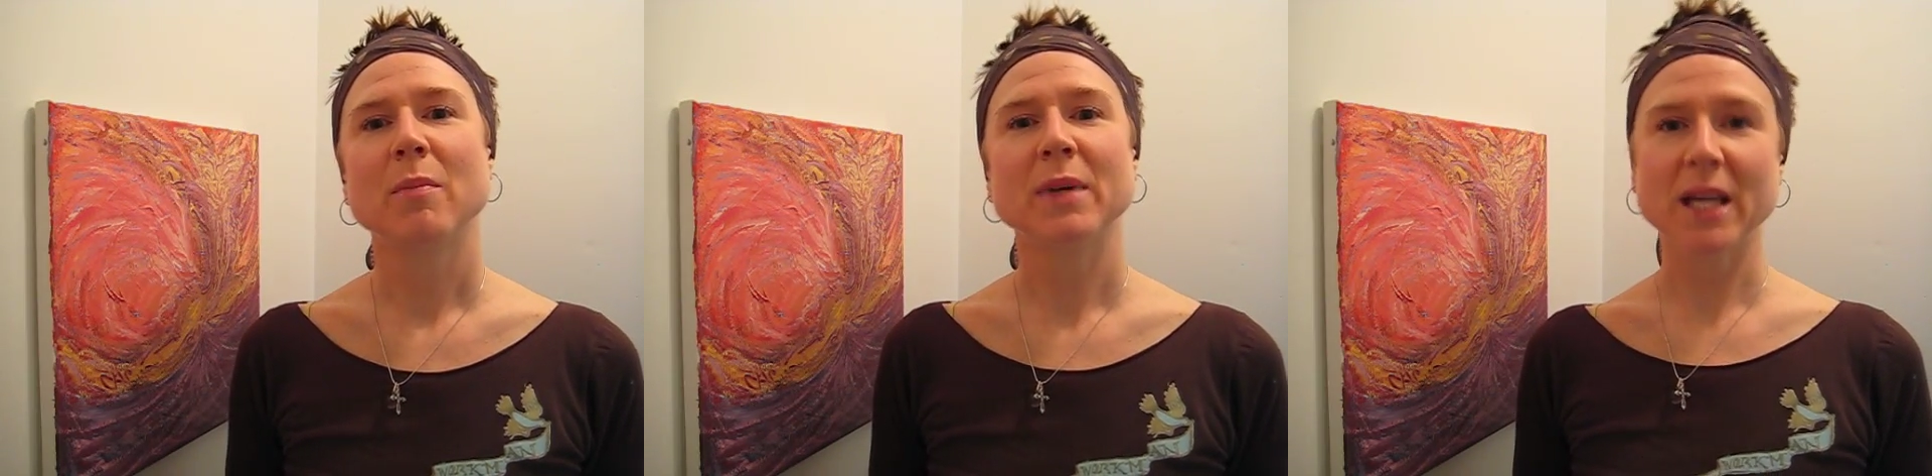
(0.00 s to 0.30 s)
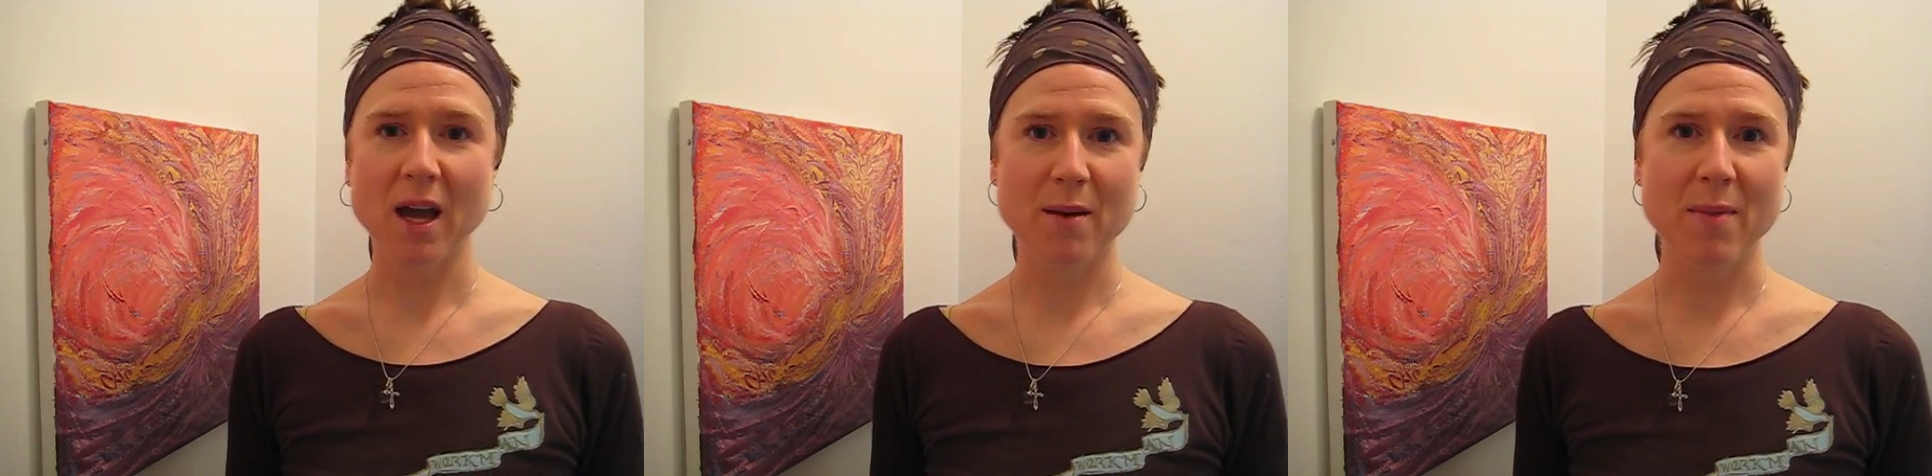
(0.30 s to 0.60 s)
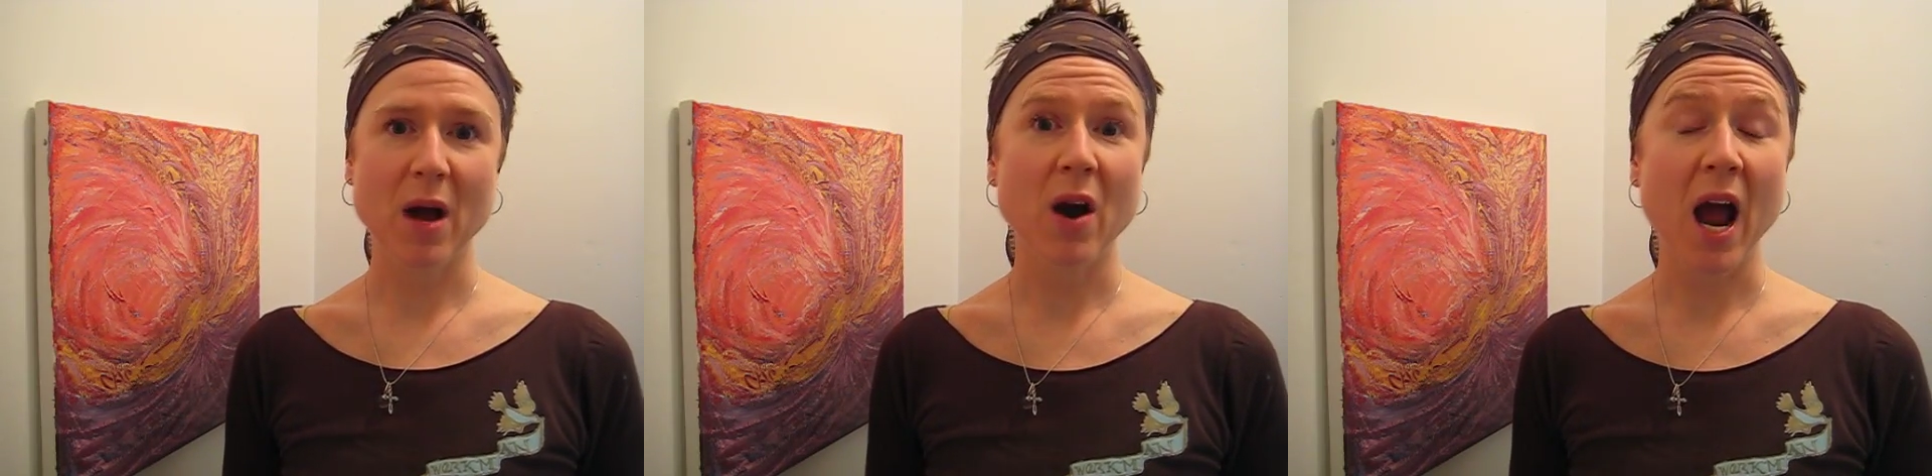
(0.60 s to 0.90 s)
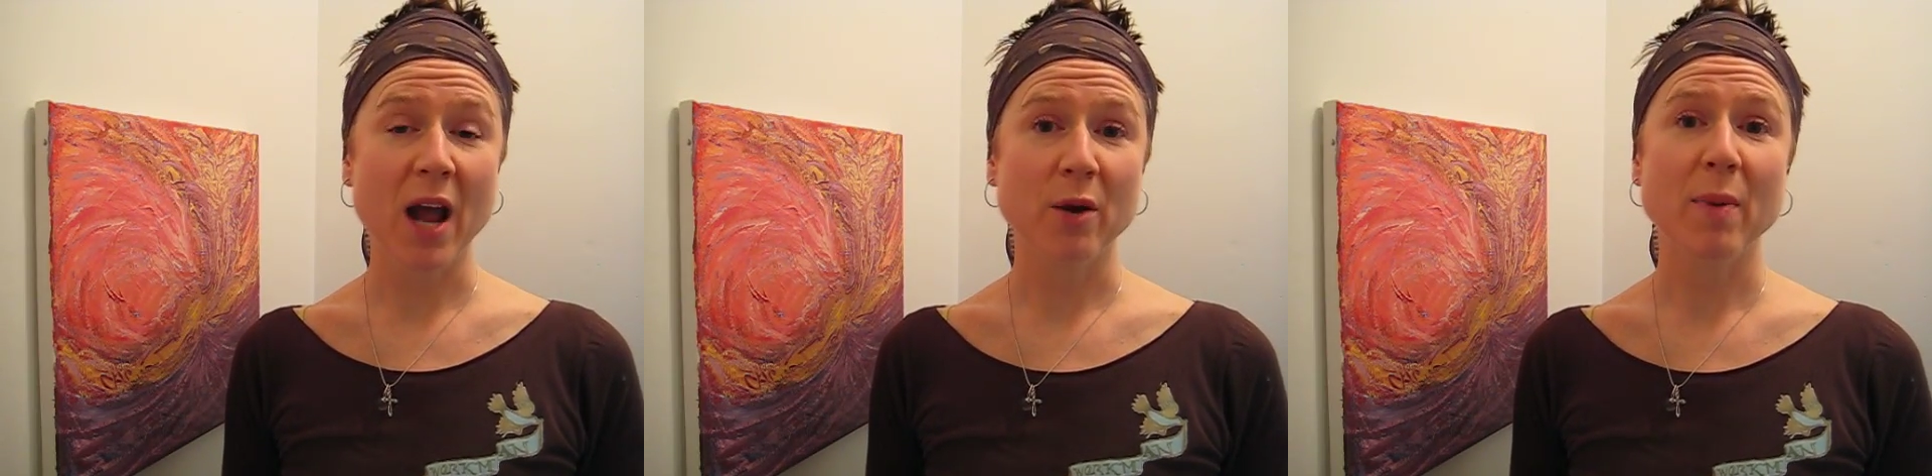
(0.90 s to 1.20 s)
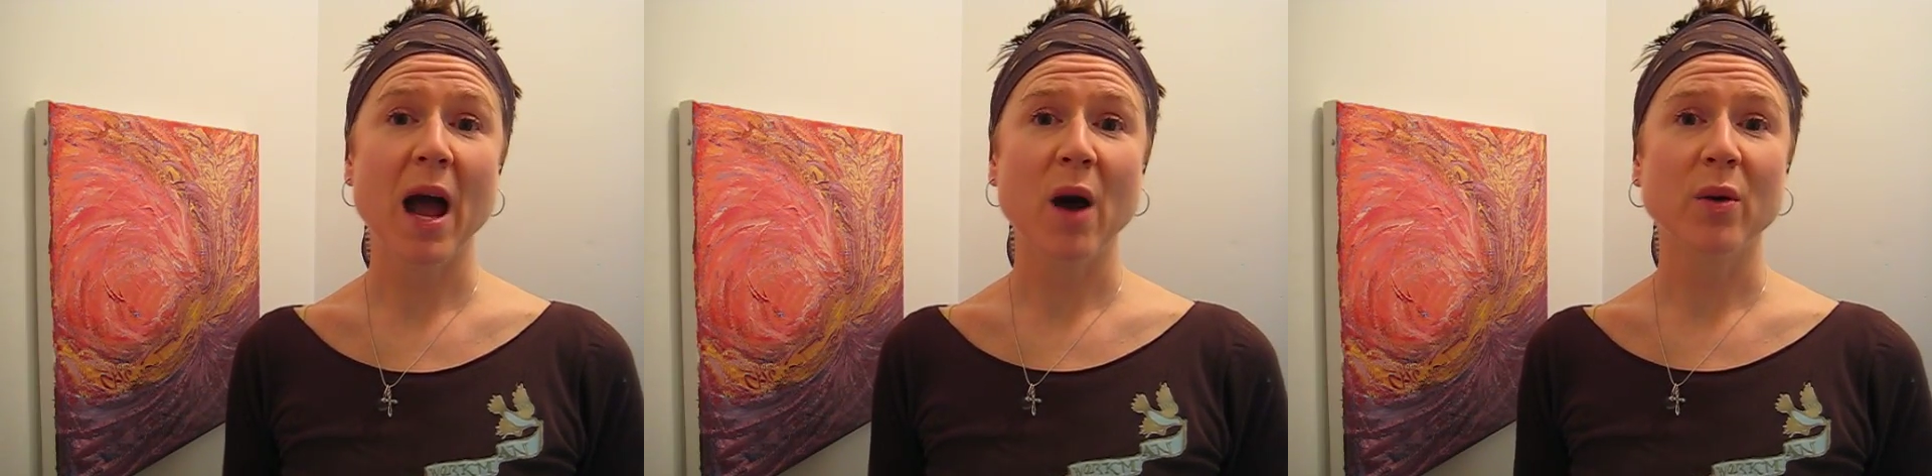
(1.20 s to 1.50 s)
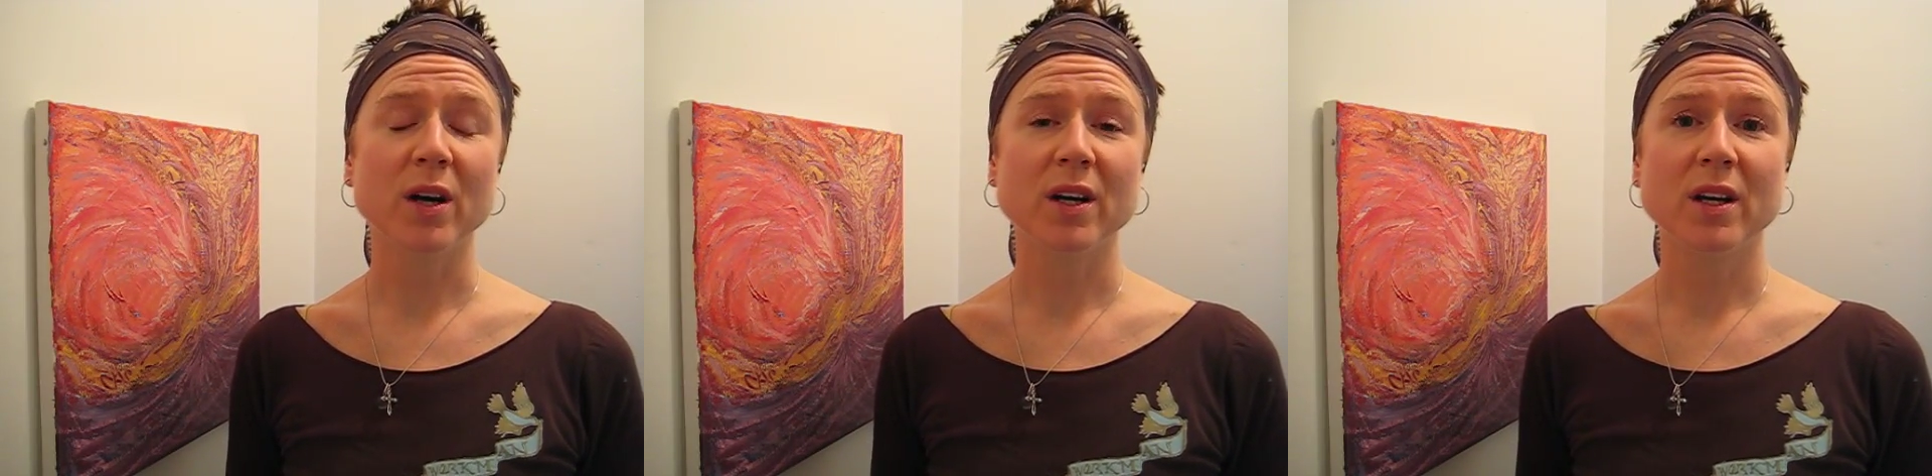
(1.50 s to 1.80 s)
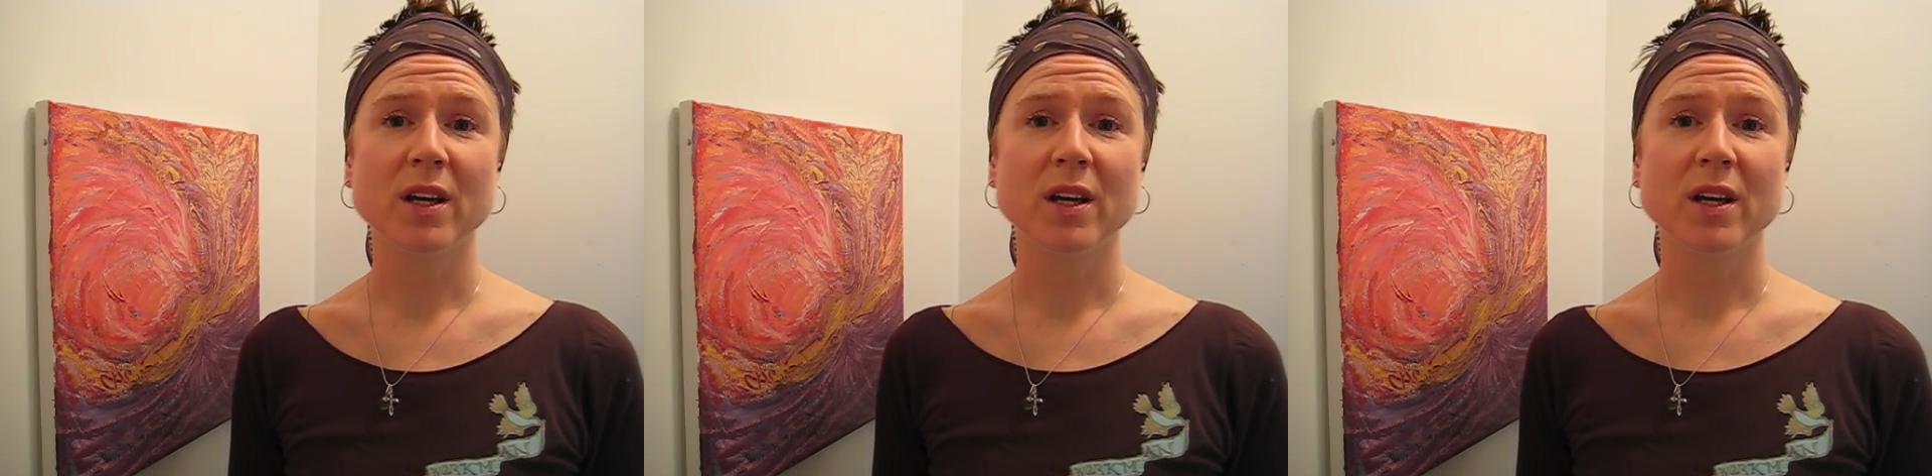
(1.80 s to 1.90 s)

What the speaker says: become our higher power.